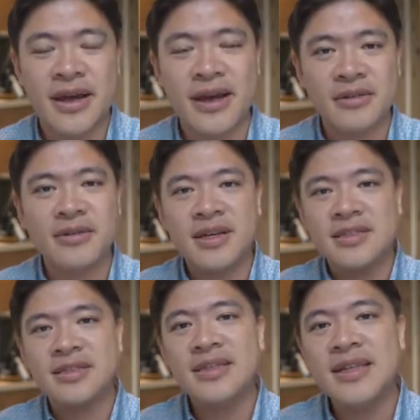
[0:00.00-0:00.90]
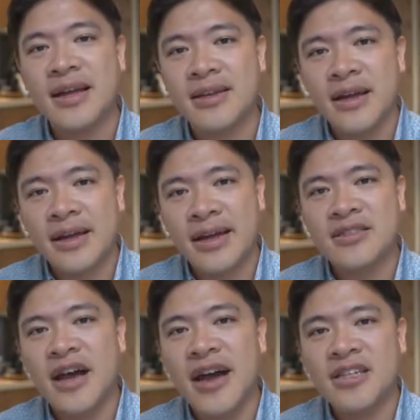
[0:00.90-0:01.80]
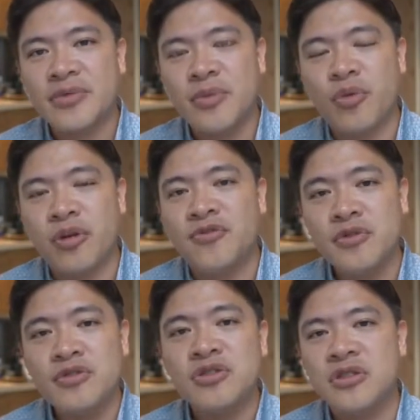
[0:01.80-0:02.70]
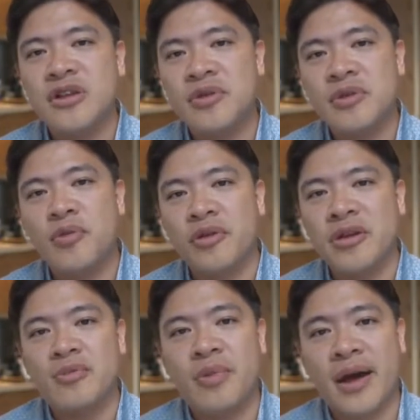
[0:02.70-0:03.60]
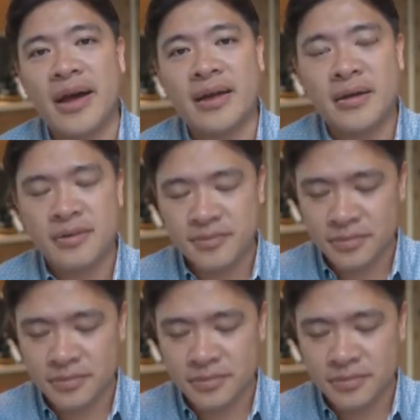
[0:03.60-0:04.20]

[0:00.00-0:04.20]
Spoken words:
And you can see that it's not actually reported. Futures are not reported by.